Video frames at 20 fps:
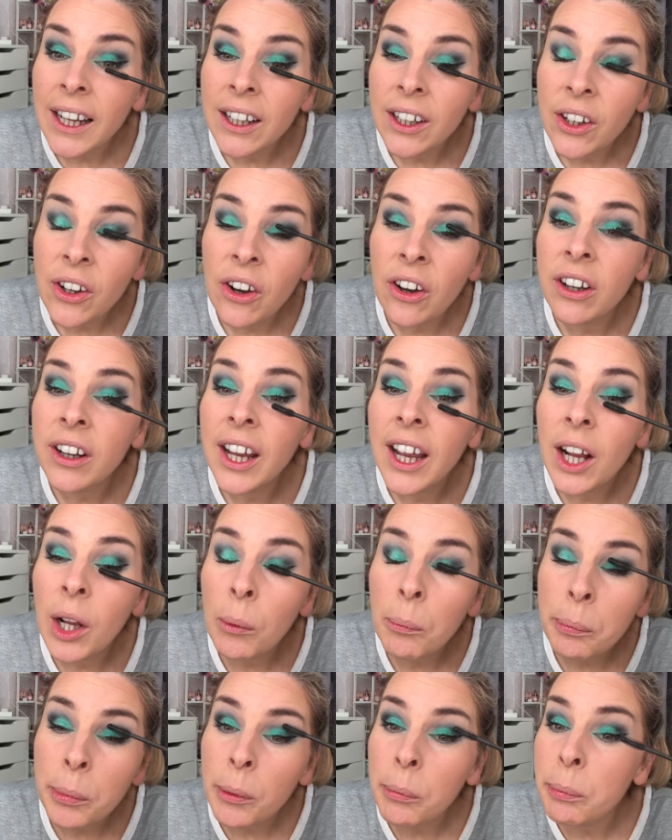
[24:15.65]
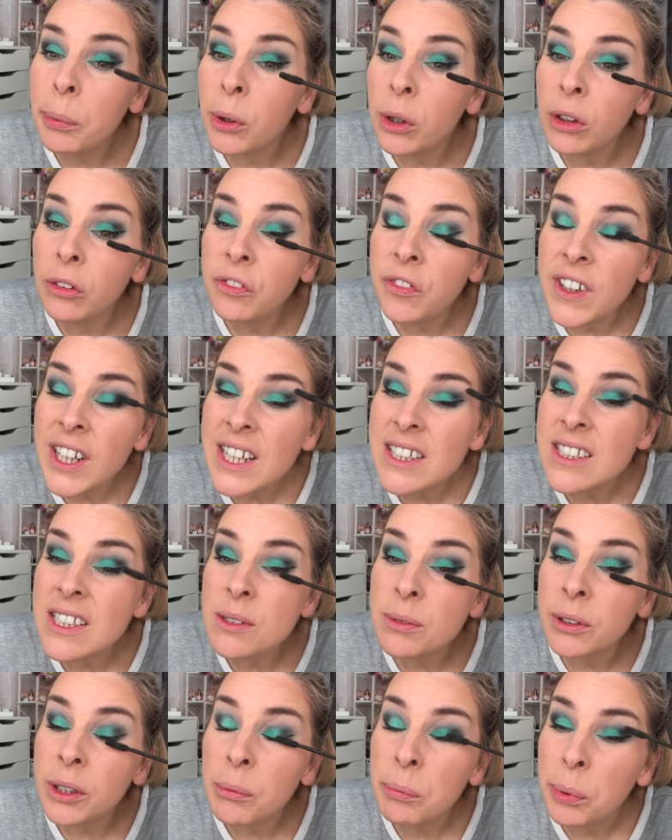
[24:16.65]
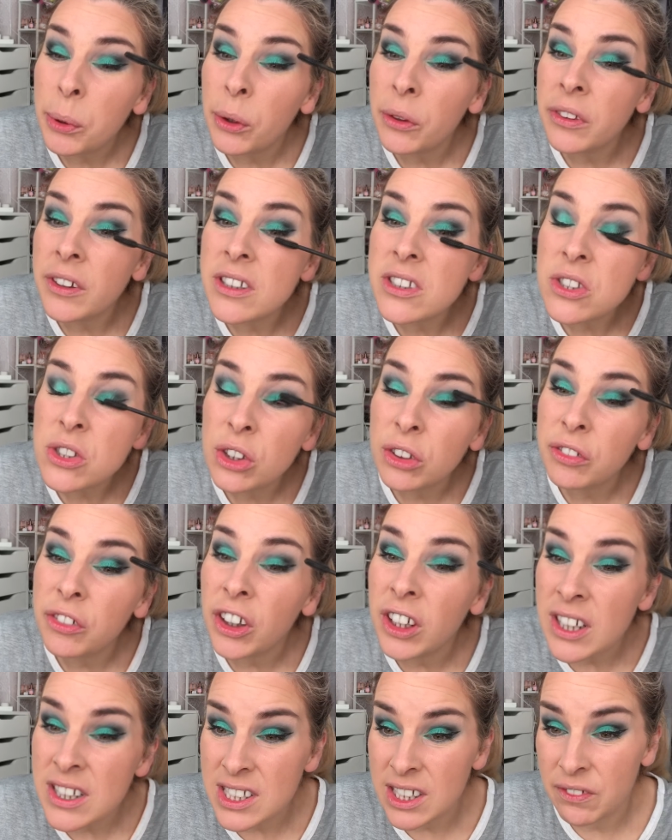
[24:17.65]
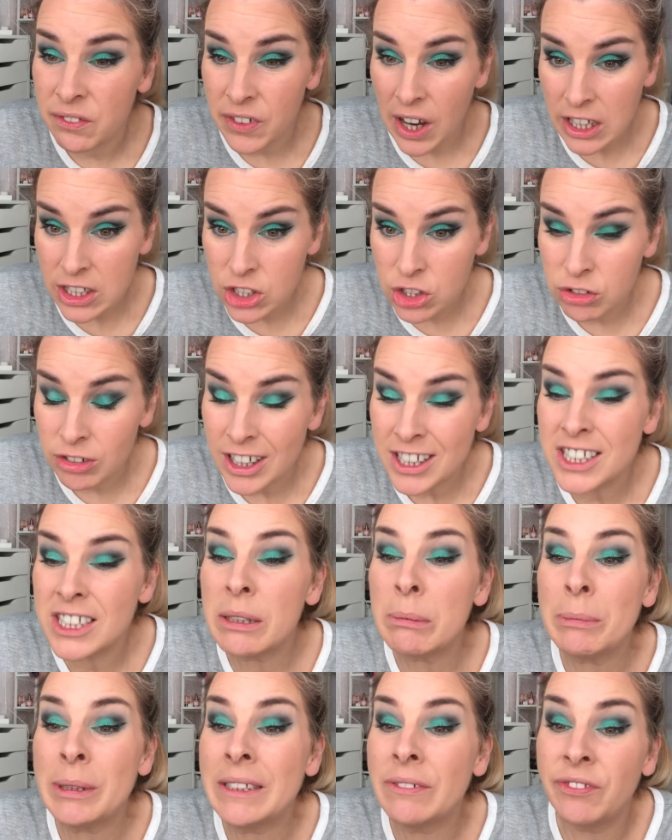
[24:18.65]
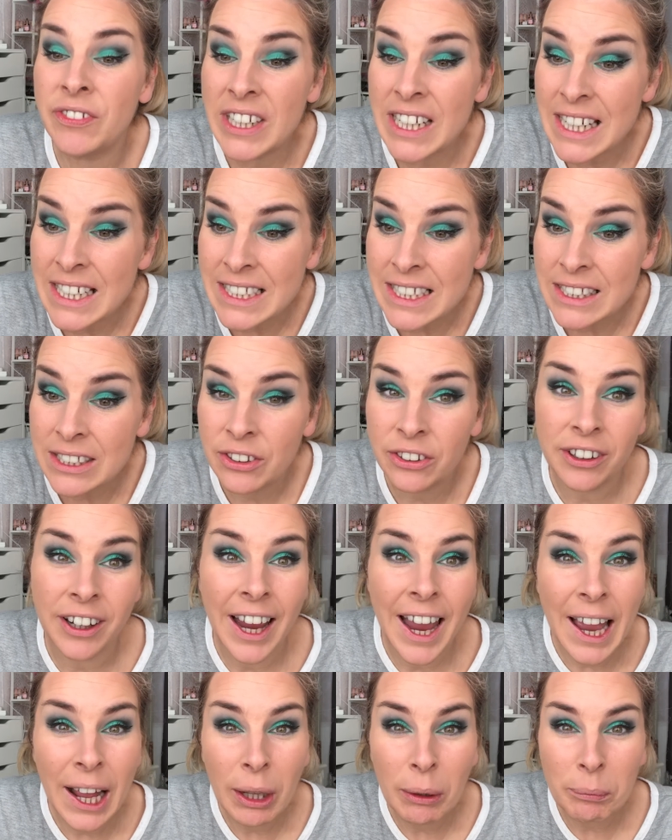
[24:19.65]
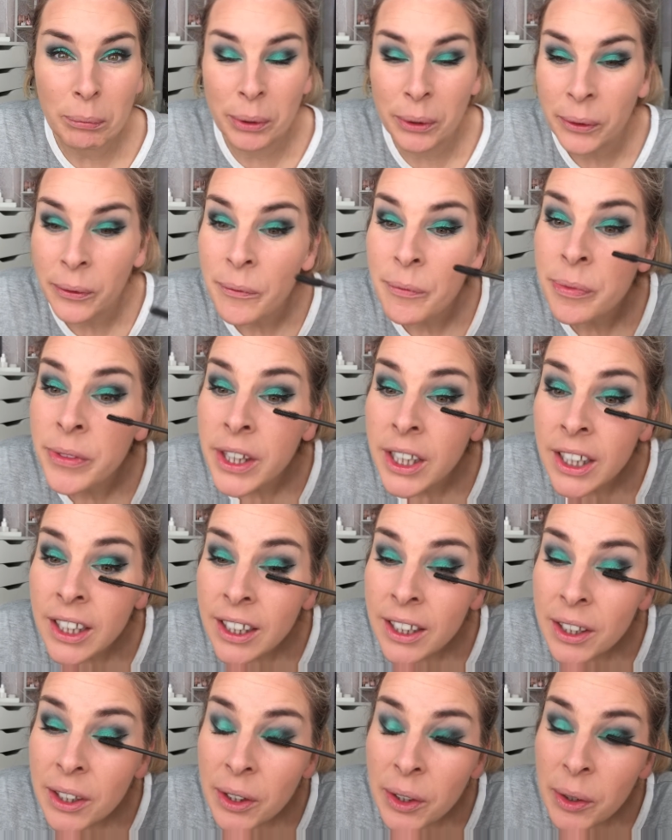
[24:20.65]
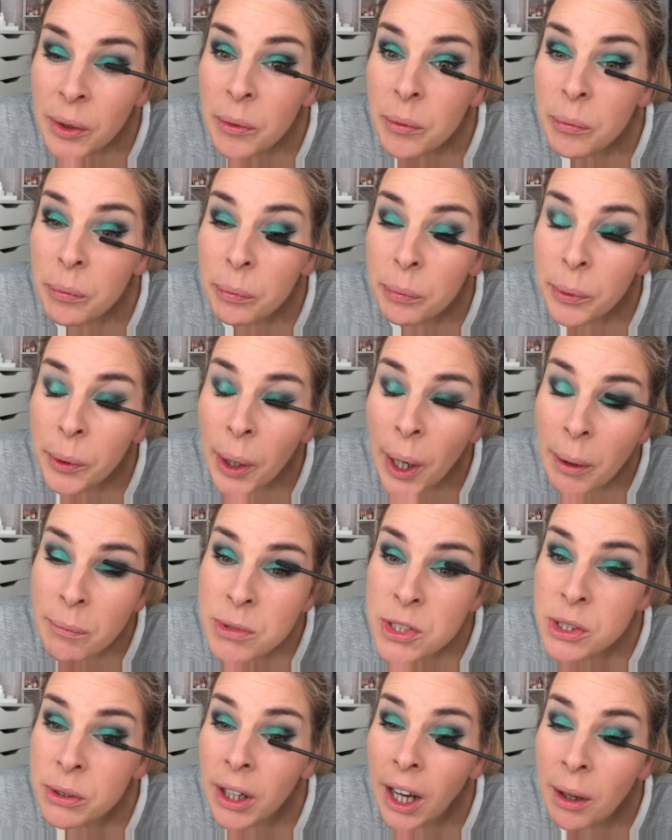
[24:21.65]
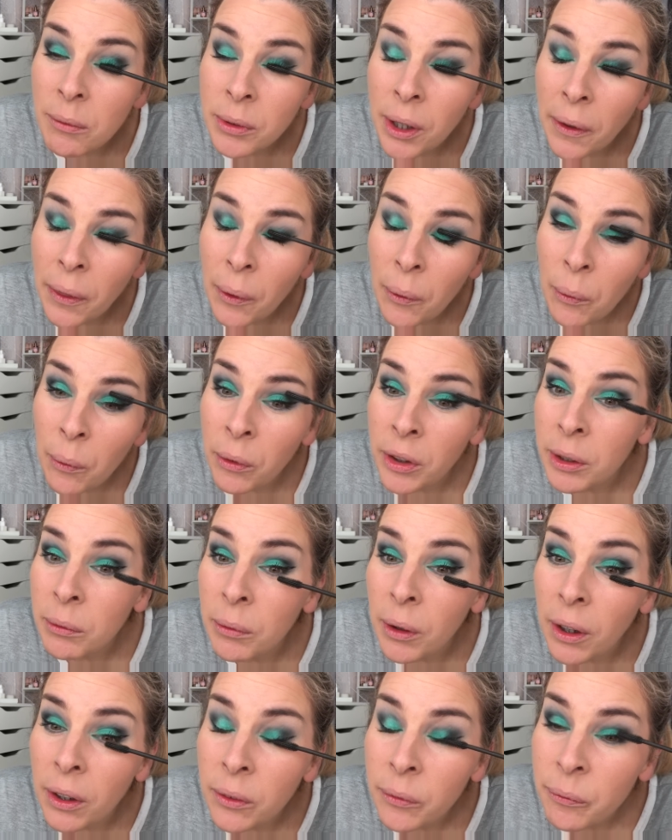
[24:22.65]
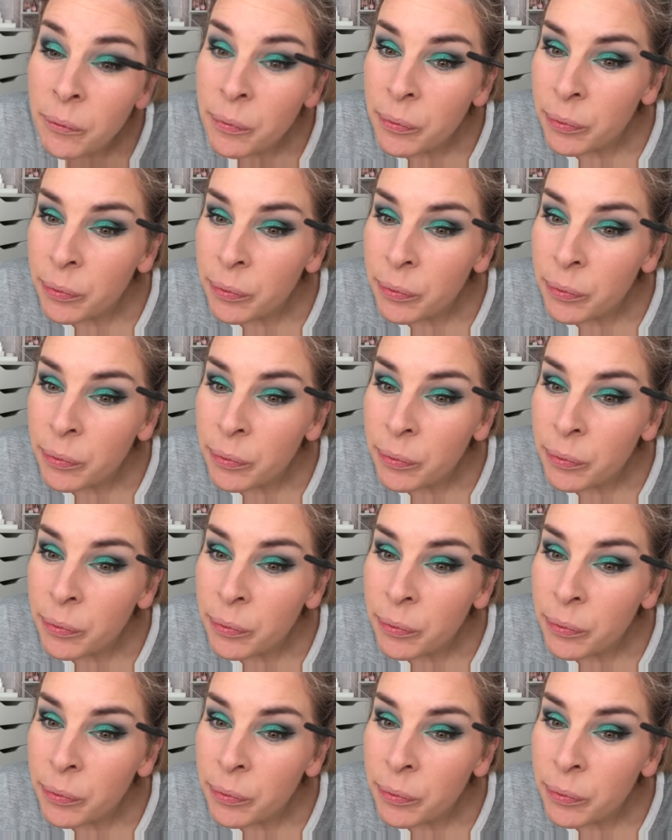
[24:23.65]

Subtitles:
Can't help but pull faces when I'm putting this stuff on, as if stretching my face is going to help. But I'm sure I'm not the only one.